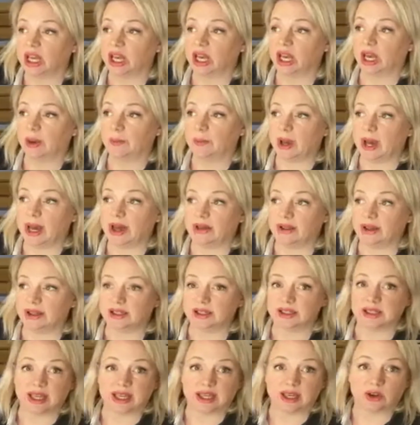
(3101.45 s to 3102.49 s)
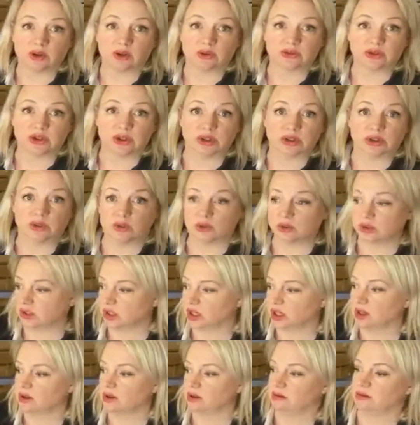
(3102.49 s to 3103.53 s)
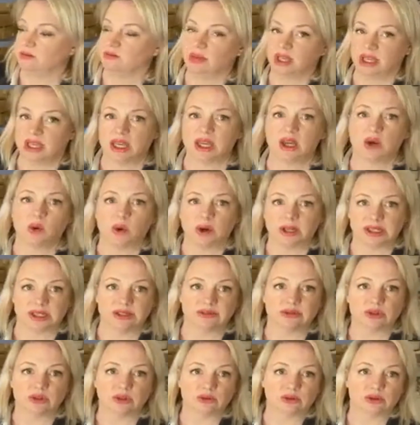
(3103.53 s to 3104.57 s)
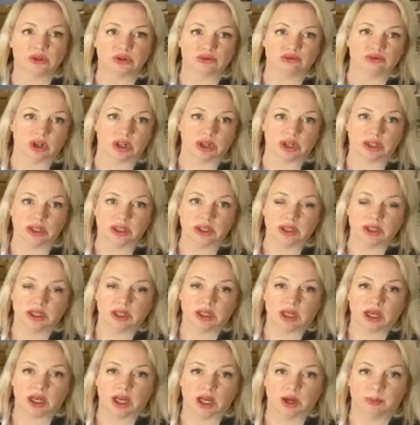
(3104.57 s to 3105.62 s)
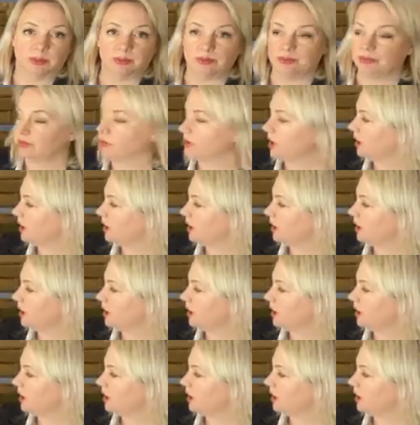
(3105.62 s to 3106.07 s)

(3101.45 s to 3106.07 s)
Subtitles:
and they often also make it quite difficult to run. And